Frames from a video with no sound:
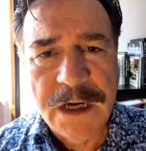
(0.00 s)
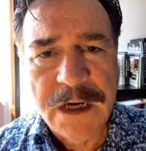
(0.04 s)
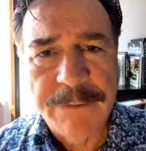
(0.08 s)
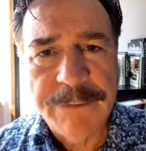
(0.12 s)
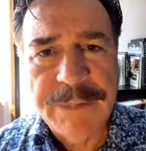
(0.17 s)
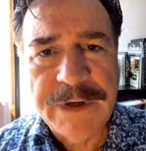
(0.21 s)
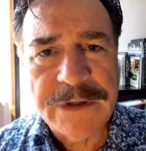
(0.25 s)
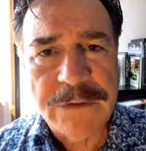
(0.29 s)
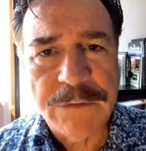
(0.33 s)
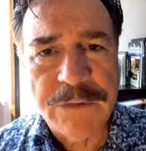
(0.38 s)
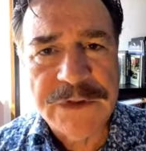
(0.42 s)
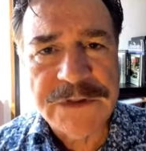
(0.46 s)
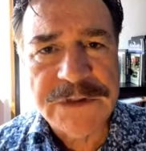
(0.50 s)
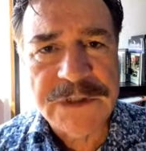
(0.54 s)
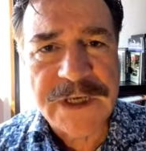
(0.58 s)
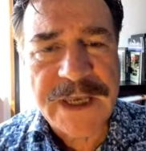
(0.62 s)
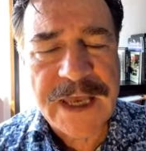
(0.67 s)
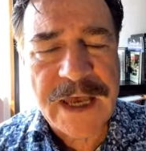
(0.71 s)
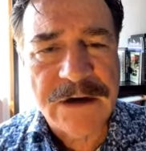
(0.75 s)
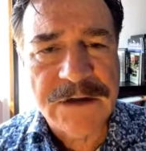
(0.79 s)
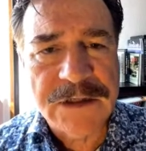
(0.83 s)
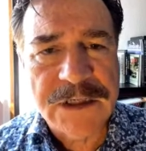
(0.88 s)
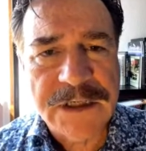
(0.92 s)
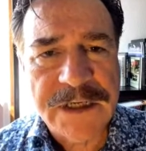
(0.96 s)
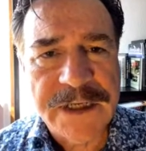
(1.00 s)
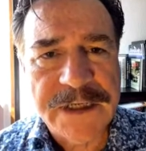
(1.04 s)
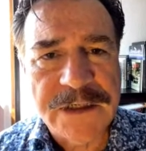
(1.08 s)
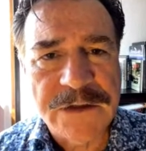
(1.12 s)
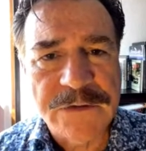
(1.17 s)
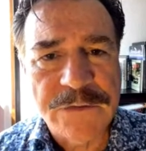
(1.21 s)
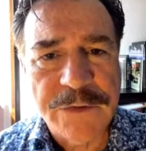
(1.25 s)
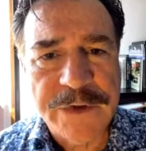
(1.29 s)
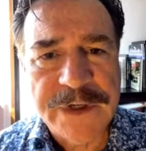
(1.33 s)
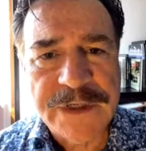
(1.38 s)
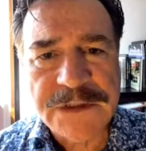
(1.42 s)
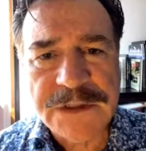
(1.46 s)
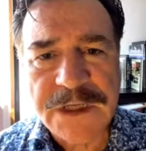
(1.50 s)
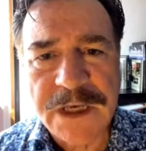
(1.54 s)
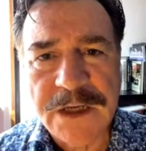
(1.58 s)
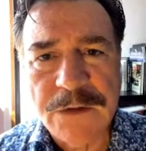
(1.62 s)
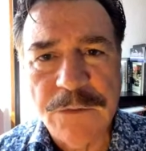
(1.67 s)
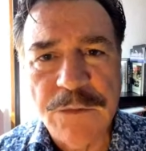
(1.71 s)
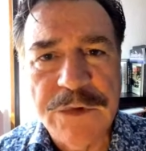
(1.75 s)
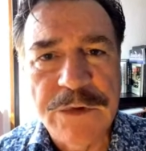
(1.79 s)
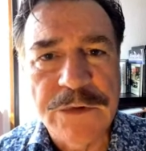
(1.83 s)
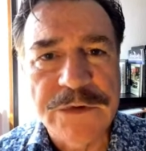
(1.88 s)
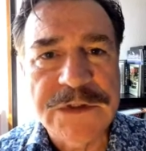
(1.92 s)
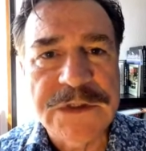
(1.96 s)
But it was a calculated risk,
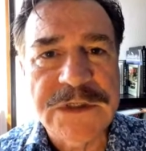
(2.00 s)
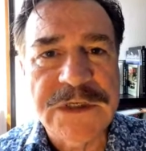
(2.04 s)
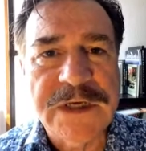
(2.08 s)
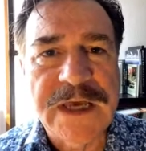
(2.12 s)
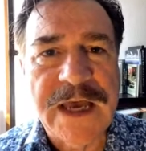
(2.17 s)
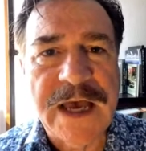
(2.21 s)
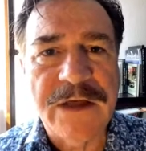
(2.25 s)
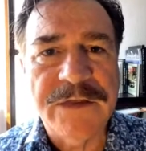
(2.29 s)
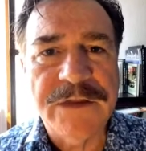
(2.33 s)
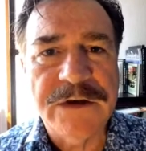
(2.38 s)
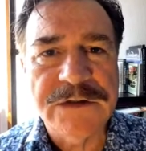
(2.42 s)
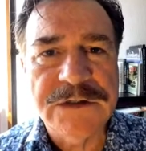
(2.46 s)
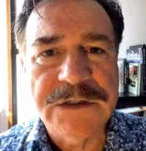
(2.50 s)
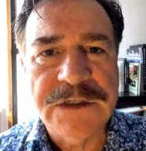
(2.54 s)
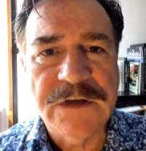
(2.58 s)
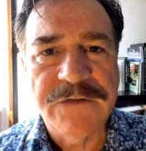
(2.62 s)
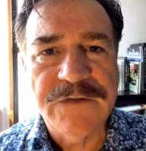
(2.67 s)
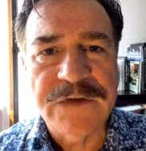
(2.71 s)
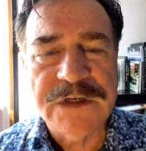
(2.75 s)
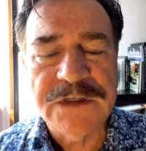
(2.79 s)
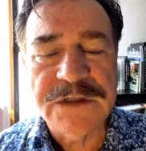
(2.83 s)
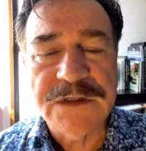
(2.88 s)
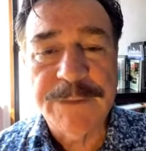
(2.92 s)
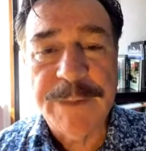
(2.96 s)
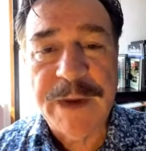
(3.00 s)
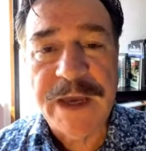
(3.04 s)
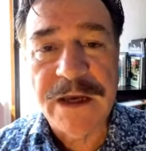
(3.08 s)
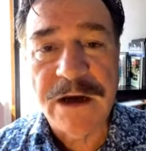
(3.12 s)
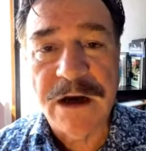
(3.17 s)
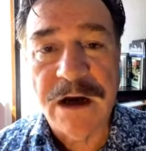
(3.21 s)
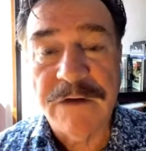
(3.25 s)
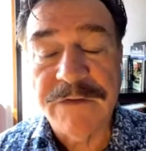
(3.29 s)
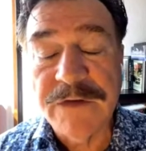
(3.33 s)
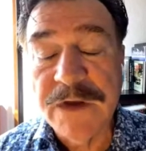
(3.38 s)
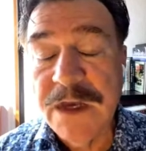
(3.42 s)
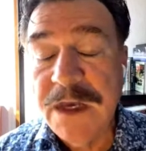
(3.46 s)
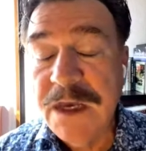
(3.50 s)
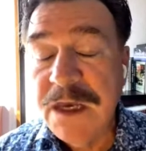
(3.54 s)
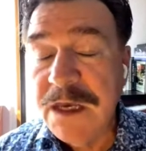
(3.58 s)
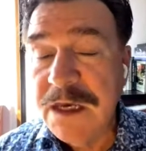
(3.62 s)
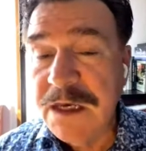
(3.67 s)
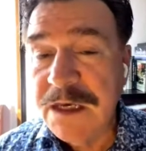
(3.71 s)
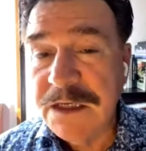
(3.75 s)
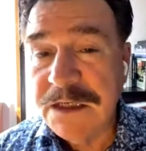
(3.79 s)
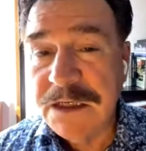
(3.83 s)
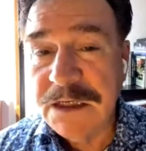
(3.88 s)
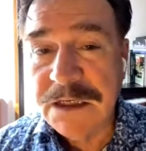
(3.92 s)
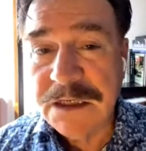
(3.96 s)
and we will see how those dividends pay off.
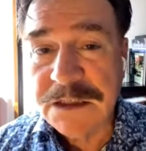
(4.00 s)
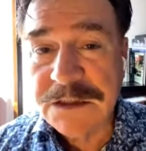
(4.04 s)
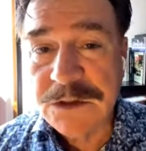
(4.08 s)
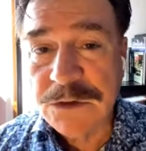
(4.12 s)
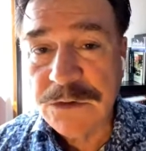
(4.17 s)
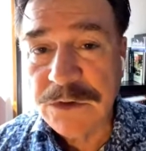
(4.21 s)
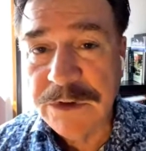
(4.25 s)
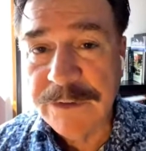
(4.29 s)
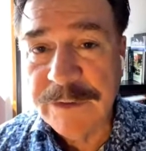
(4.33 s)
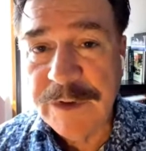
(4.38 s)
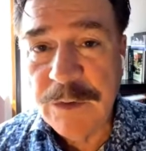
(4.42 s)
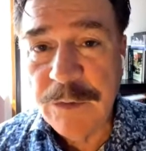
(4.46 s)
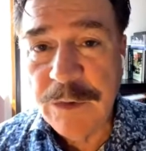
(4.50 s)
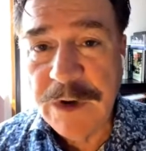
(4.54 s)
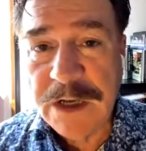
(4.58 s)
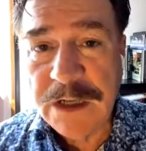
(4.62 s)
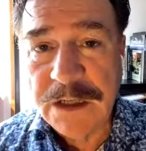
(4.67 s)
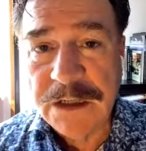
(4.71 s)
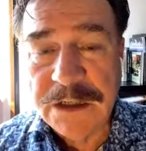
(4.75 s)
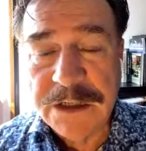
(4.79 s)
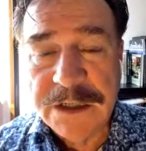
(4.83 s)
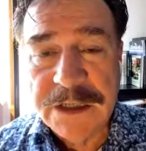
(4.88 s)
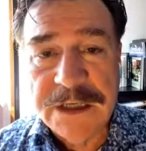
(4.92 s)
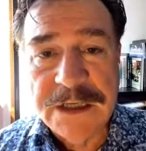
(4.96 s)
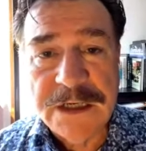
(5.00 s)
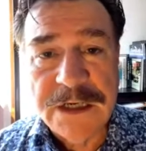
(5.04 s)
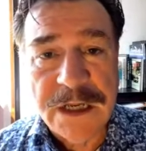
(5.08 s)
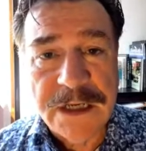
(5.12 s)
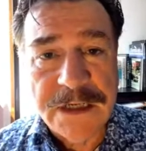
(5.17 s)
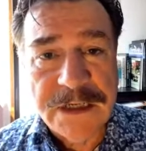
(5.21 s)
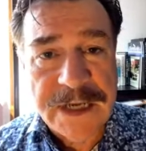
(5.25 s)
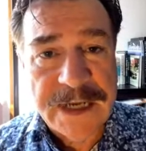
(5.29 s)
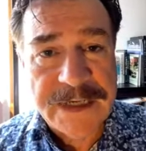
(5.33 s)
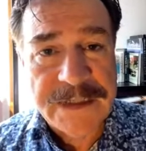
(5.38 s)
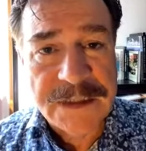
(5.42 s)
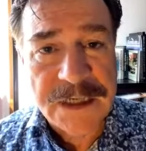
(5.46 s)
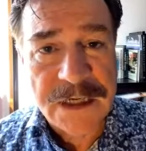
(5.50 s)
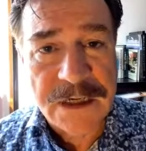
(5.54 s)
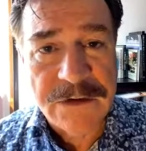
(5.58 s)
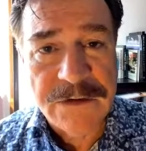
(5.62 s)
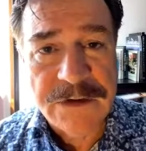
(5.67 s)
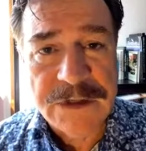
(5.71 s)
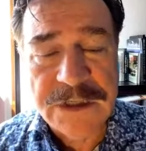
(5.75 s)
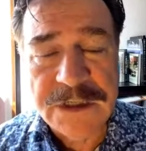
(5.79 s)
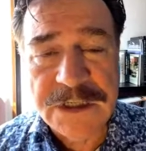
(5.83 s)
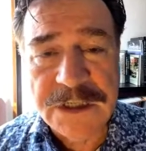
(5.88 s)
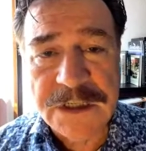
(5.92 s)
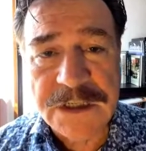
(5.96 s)
He did extremely well in
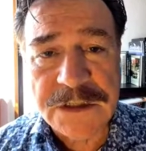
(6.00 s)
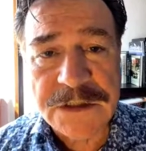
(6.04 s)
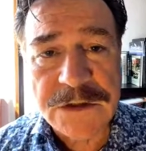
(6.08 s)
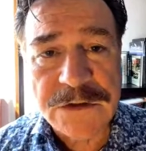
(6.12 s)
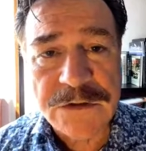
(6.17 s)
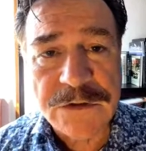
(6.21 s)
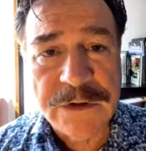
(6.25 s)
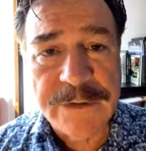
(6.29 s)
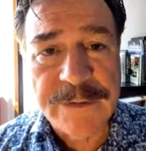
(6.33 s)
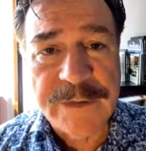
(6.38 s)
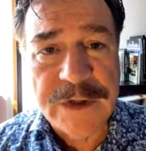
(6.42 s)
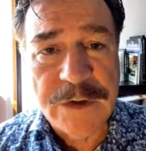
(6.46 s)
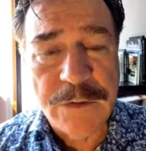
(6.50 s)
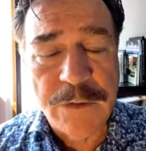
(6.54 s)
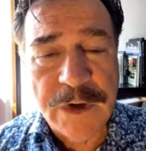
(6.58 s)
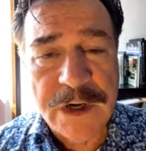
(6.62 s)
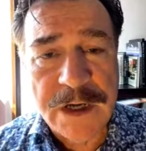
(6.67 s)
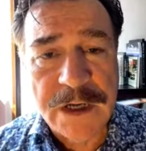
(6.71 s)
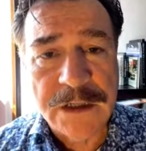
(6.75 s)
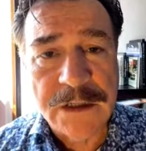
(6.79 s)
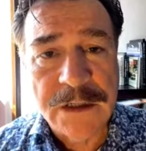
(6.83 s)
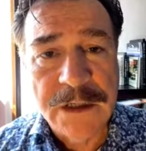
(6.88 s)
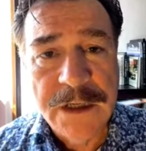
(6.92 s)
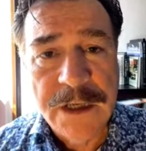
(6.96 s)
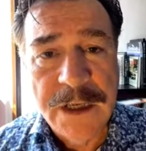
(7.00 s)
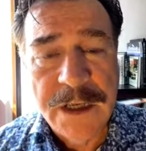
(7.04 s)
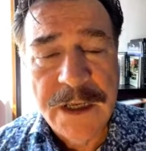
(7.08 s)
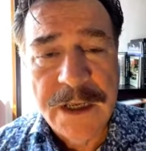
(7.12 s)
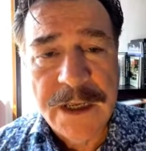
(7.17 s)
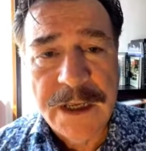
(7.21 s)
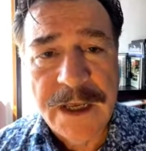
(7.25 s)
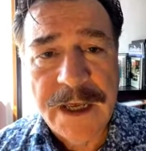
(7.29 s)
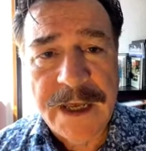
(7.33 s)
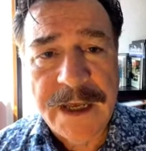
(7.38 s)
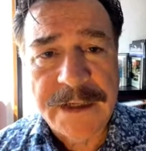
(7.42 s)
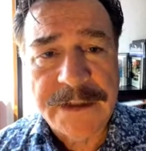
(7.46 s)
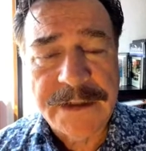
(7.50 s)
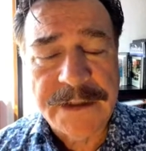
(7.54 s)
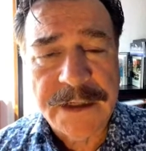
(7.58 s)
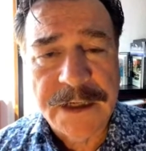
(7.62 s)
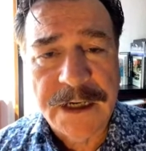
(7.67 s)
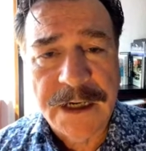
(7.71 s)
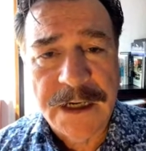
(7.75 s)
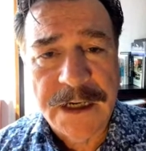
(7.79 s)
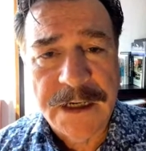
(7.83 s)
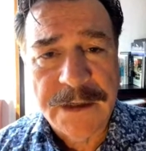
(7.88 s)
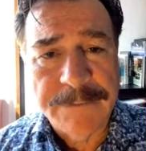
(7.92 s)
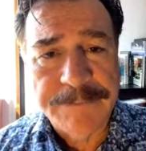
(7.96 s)
NATO. He did extremely well at
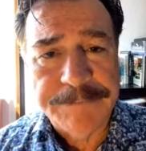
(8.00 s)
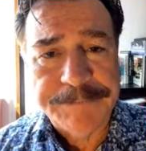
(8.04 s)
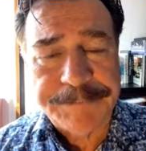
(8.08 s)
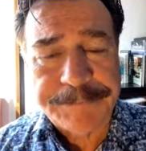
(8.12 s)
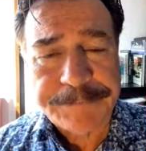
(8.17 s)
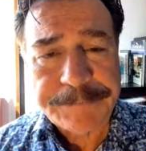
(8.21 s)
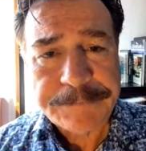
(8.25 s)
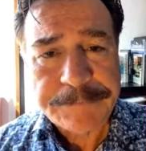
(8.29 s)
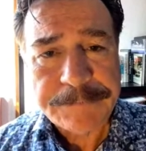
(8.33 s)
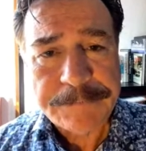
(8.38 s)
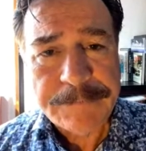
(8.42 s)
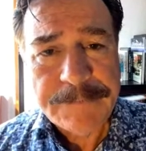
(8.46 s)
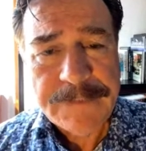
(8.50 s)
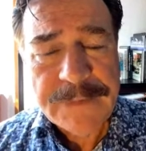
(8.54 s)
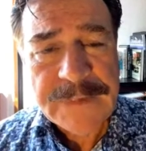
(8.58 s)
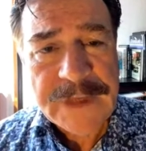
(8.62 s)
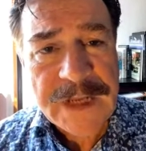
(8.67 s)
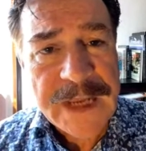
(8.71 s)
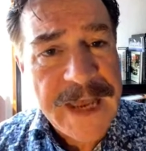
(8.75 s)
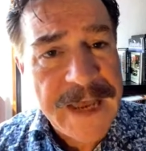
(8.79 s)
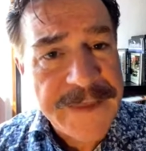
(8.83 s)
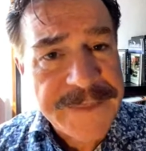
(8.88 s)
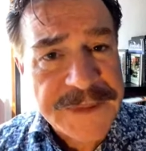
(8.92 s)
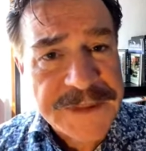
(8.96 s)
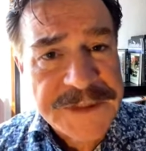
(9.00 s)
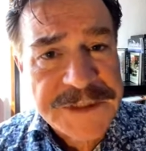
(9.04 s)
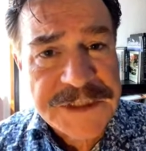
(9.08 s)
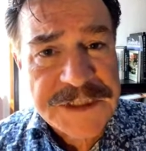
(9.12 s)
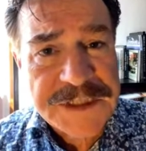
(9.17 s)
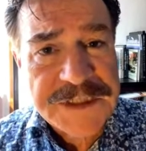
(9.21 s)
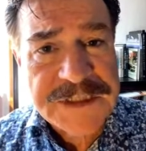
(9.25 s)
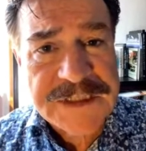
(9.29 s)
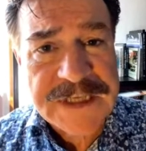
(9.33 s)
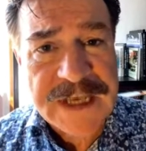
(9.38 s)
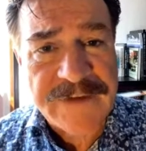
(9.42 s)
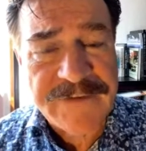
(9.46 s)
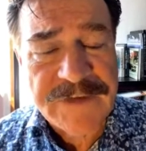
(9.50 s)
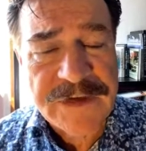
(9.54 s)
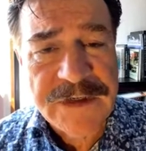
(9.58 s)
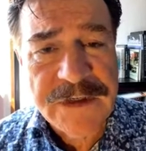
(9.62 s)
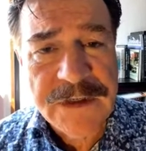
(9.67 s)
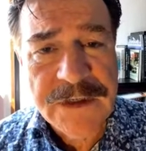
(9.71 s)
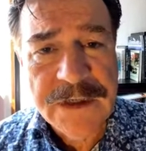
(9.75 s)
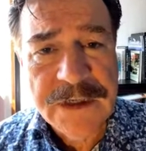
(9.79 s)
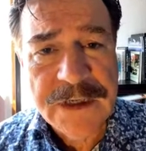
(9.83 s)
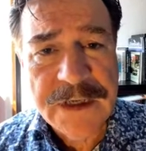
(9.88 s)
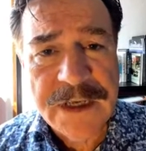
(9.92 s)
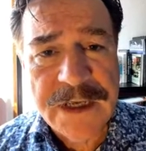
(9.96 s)
the G7.